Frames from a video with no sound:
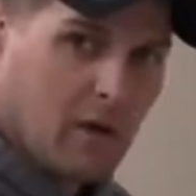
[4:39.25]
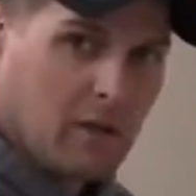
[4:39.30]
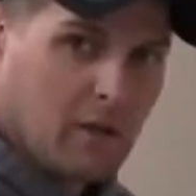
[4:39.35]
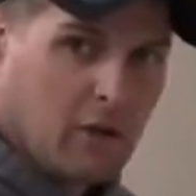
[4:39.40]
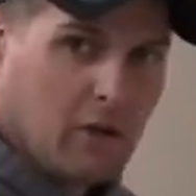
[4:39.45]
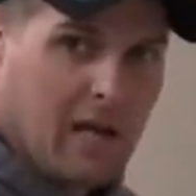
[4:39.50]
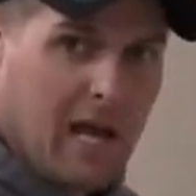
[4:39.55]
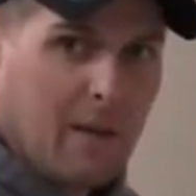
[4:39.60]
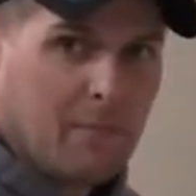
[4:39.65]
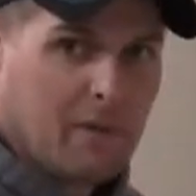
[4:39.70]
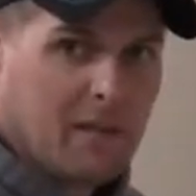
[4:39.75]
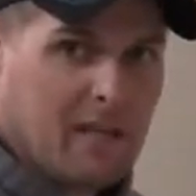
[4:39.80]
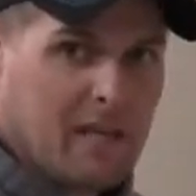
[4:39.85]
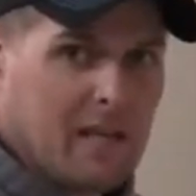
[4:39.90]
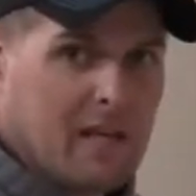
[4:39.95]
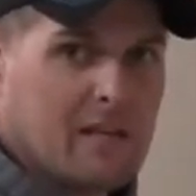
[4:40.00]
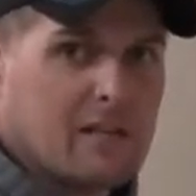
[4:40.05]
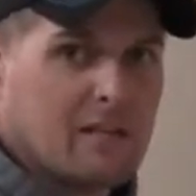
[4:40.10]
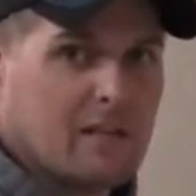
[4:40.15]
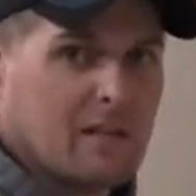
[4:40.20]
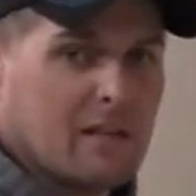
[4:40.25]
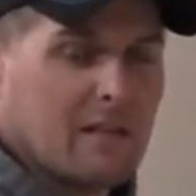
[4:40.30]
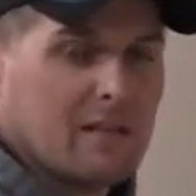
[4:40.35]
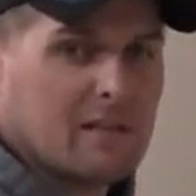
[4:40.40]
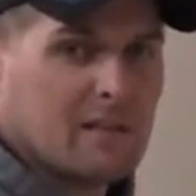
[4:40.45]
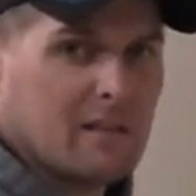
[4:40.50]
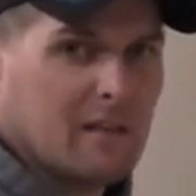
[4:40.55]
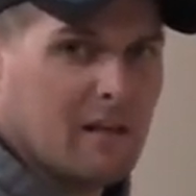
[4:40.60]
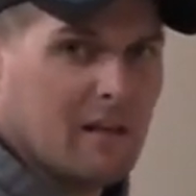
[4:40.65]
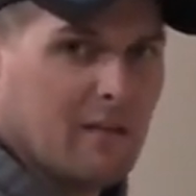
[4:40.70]
one good application,
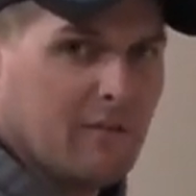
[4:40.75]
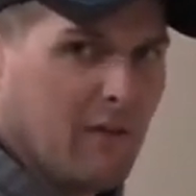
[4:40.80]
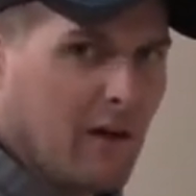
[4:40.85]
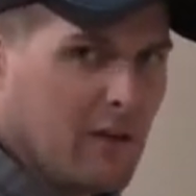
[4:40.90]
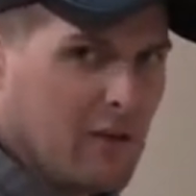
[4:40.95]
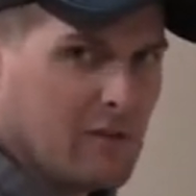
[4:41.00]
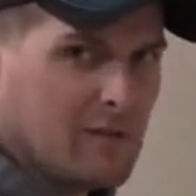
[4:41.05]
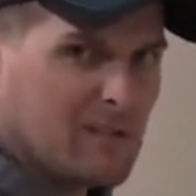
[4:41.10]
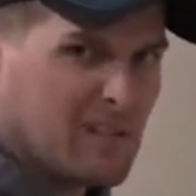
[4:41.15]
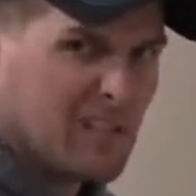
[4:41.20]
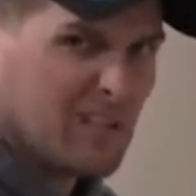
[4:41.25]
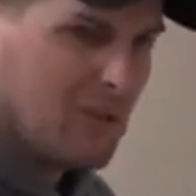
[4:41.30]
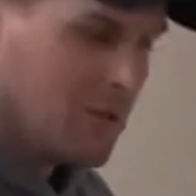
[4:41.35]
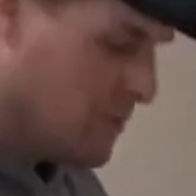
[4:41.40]
that's enough. I usually